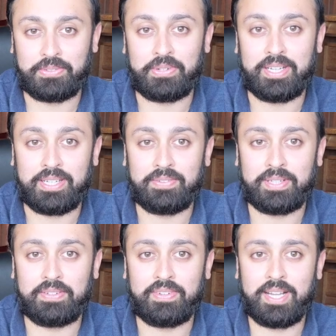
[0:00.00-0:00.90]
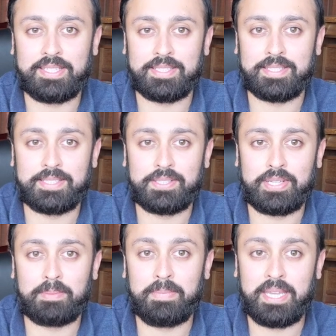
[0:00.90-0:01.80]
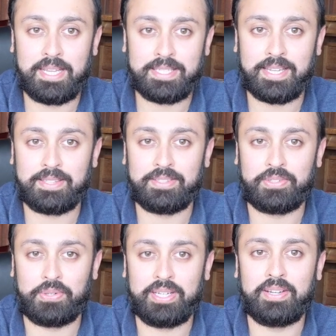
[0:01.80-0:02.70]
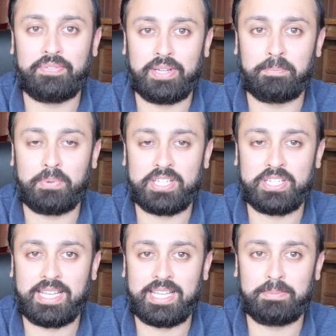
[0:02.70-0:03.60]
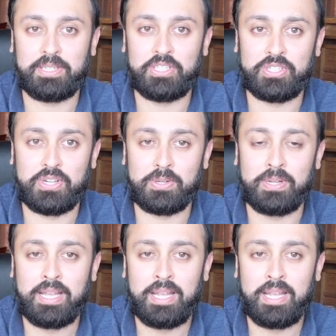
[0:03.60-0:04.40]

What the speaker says: 3 different devices. So that means that 3 different impressions has been shown